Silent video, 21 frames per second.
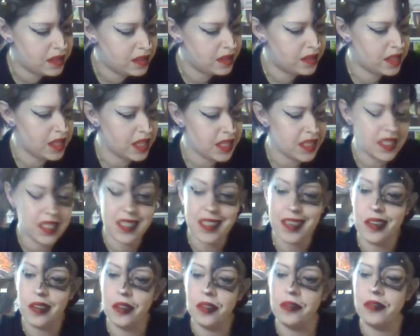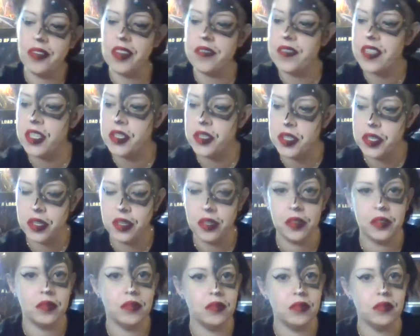DC New
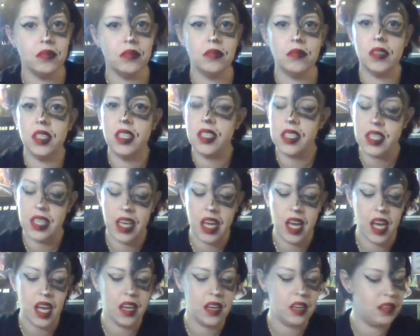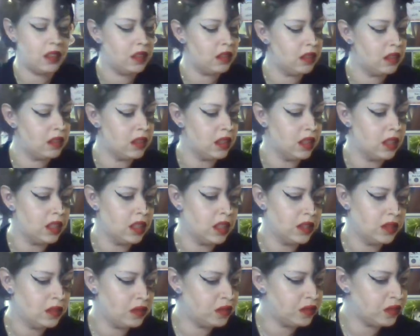52, once again,
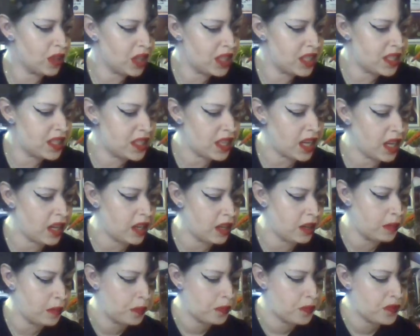front and center.